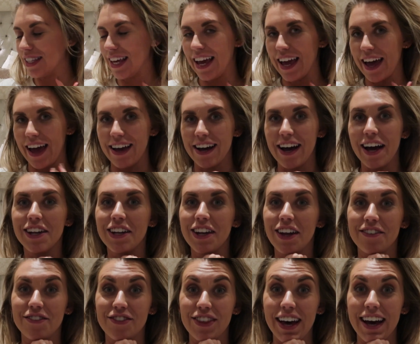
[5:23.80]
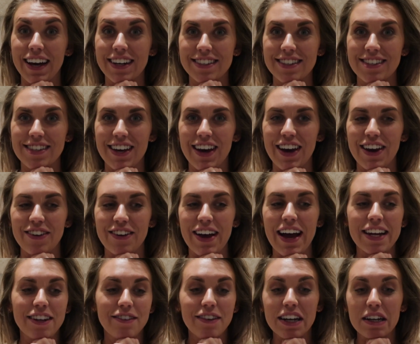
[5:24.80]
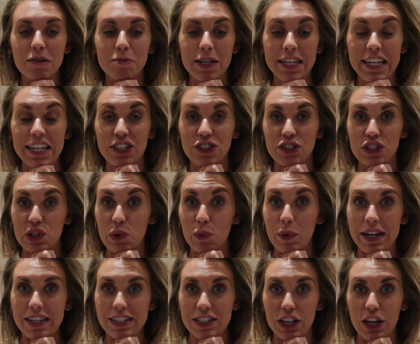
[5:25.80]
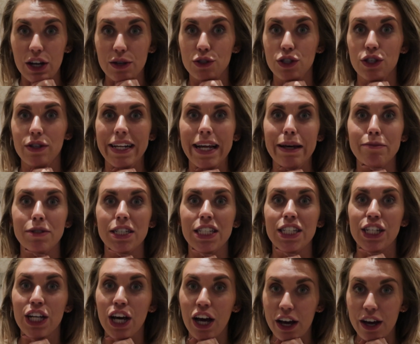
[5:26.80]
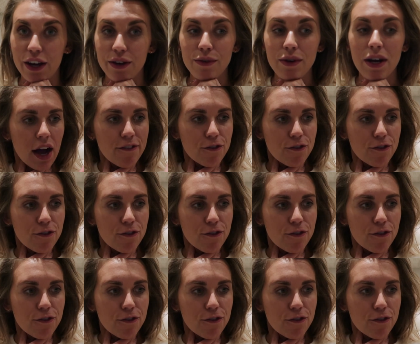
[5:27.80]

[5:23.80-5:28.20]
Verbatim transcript: skiing I'd love that so any recommendations on where to go do let me know